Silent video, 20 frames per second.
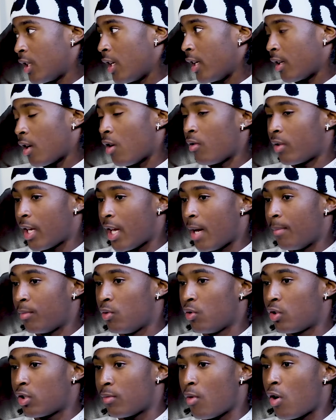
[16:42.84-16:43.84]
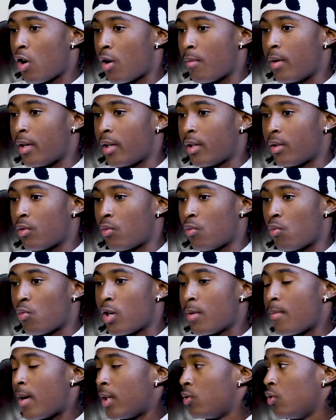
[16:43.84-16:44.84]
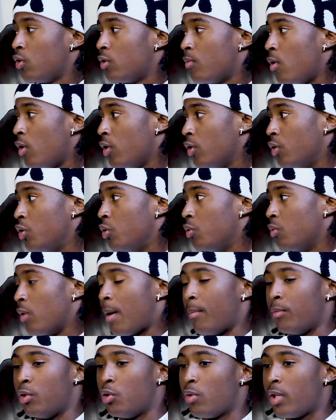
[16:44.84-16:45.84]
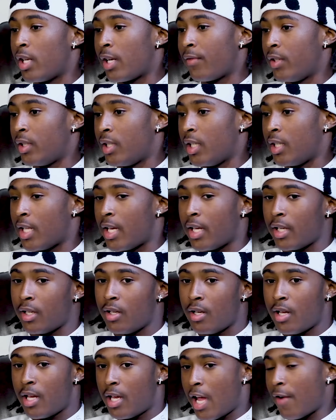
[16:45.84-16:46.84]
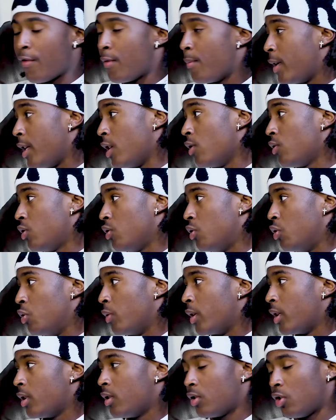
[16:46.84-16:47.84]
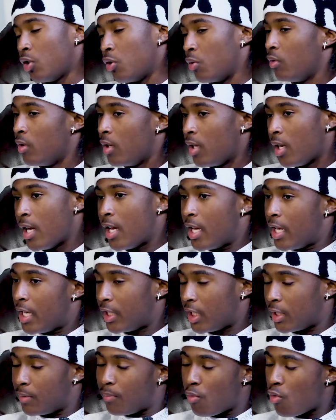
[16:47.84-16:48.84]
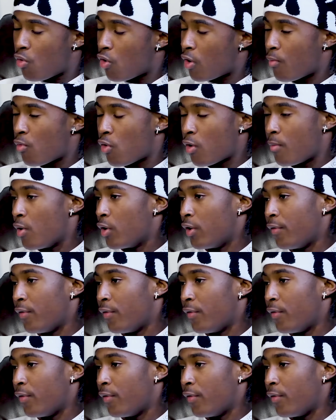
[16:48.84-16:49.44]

like, okay, I'm too small, but what am I too small to do? I'm doing everything that everybody else is doing. So it's just more and more